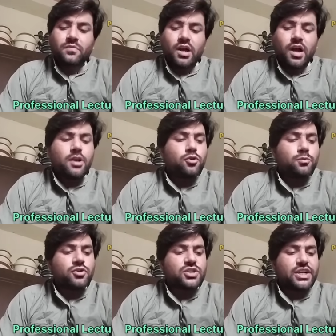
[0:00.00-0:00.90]
or
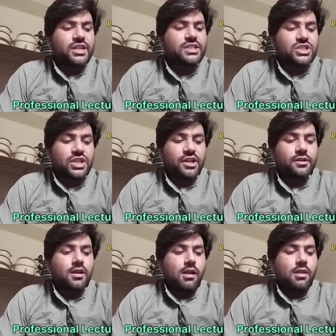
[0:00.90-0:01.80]
homeostatic
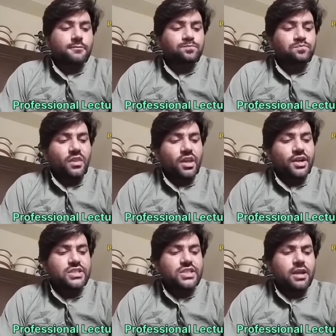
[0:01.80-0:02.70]
state
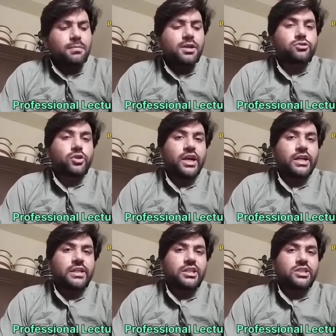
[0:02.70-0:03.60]
and is able to
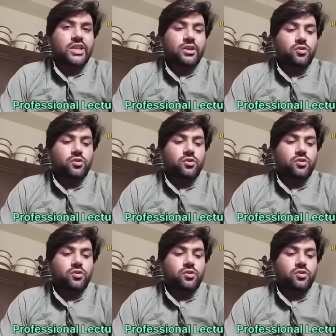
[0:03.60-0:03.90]
handle the